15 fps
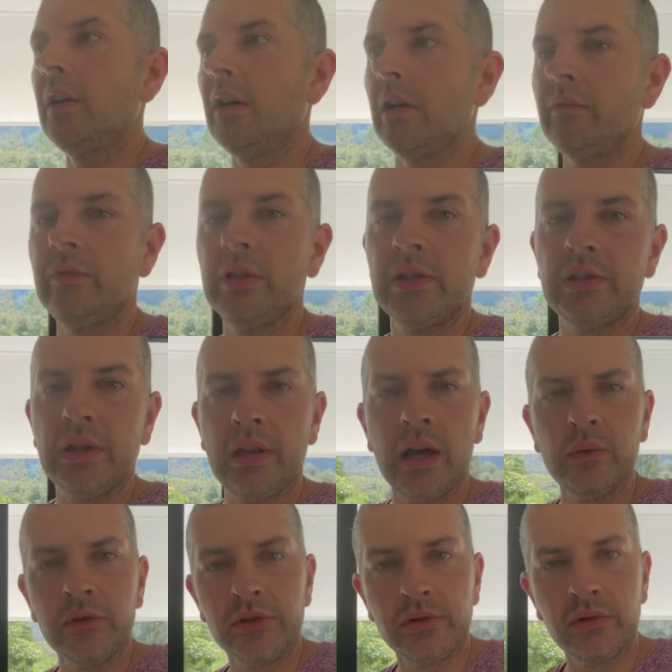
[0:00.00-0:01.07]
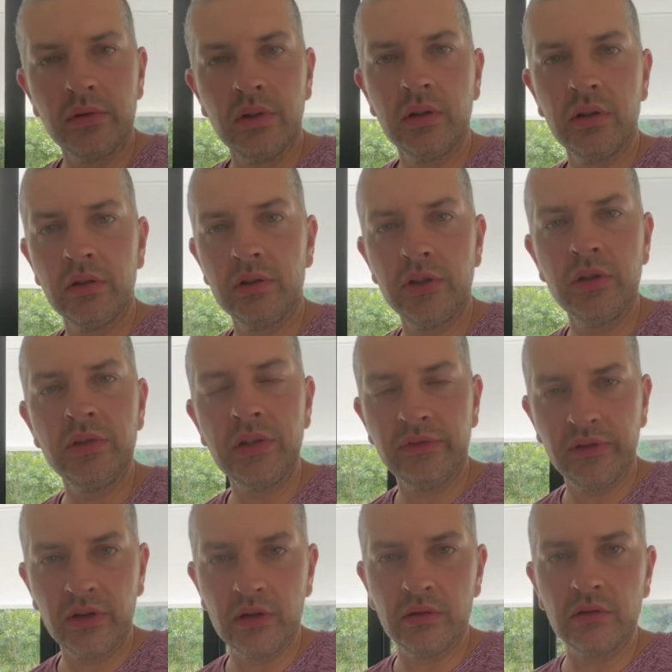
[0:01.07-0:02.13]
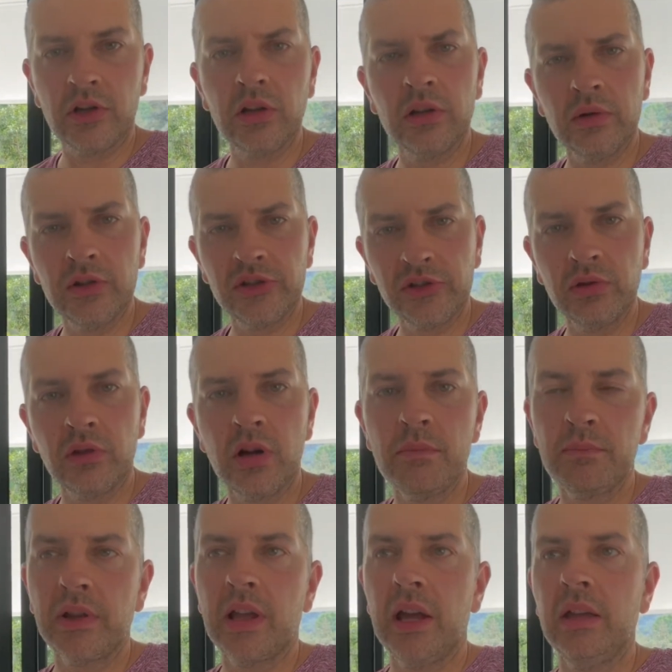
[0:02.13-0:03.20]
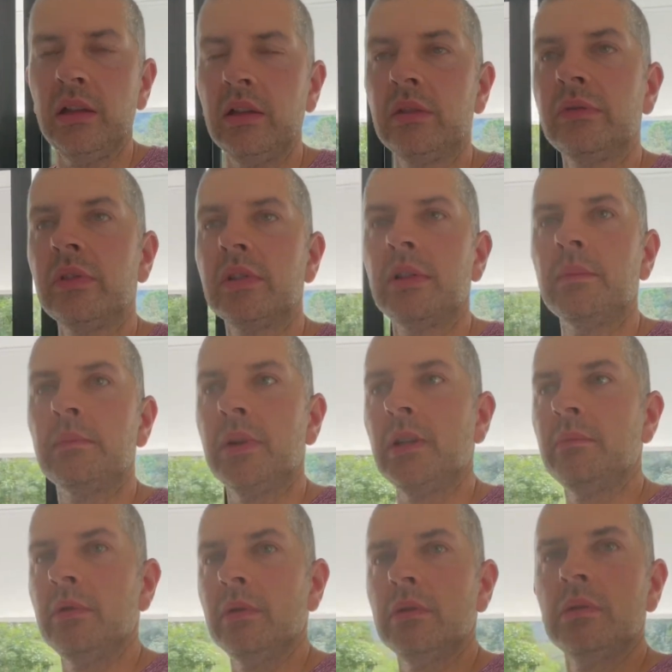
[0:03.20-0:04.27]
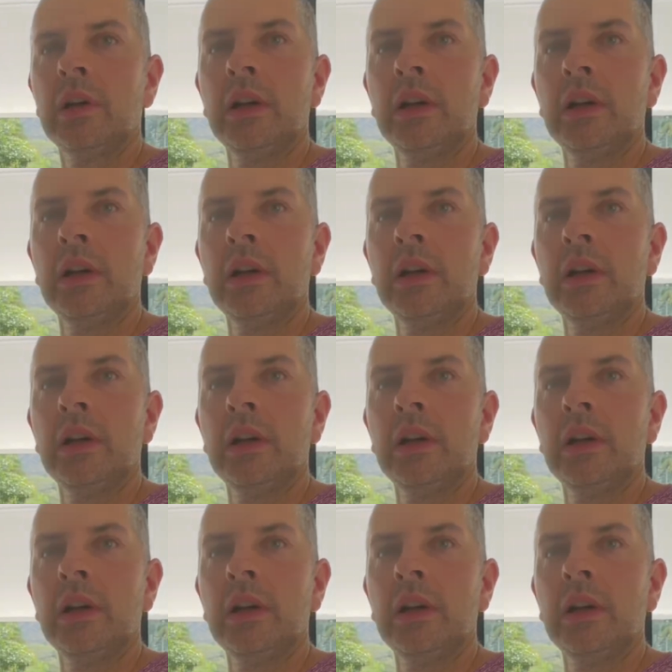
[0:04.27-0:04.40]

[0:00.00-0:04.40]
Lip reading: obviously that was too difficult. Glue is too complicated for some people.